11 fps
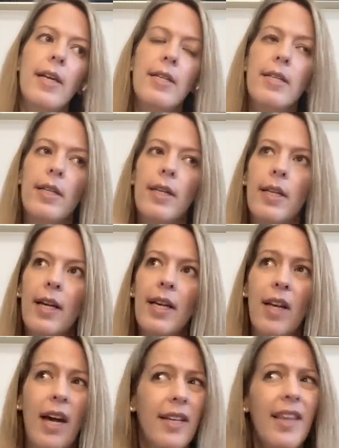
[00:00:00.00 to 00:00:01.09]

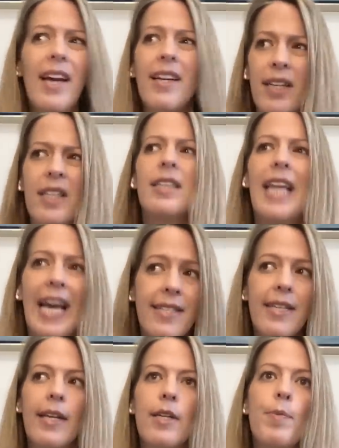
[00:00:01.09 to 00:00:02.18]
that
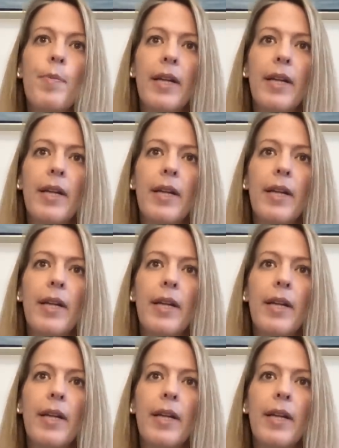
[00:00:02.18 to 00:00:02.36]
lesson.